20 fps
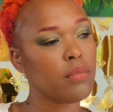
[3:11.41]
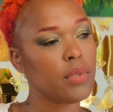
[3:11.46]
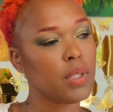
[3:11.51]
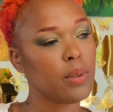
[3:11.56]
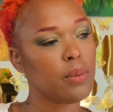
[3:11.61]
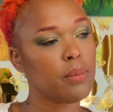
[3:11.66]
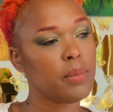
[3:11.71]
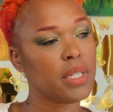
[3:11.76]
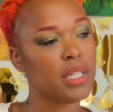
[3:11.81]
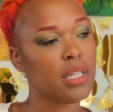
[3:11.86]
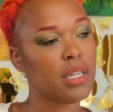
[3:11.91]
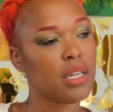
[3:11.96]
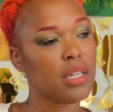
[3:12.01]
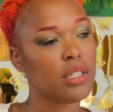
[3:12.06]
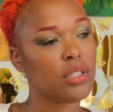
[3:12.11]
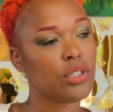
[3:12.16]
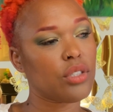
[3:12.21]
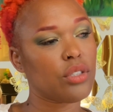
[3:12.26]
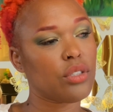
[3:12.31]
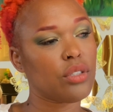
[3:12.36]
Oh my
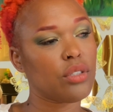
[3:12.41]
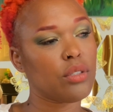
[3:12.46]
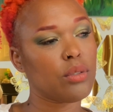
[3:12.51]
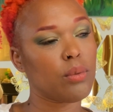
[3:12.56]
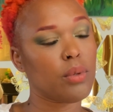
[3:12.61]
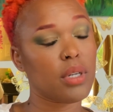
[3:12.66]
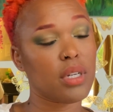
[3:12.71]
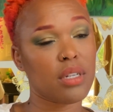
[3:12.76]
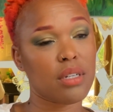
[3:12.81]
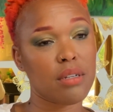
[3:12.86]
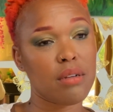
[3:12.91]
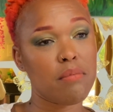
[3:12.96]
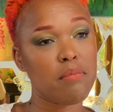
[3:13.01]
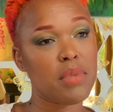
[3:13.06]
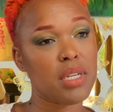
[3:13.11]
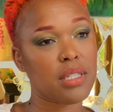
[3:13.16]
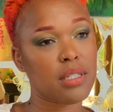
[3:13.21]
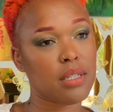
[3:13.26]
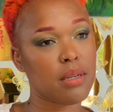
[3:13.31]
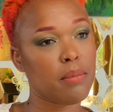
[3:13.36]
gosh, we're gonna
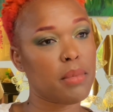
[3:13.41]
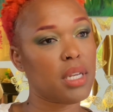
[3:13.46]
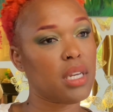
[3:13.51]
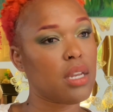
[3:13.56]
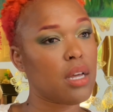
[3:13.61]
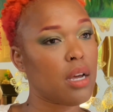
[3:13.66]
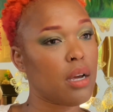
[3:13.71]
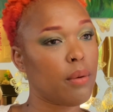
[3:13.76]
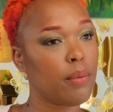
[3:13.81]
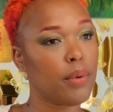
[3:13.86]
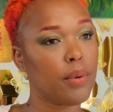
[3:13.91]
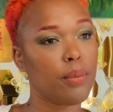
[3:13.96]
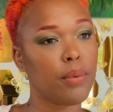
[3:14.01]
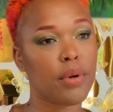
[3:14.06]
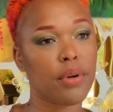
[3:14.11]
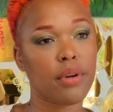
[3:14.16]
miss him a lot when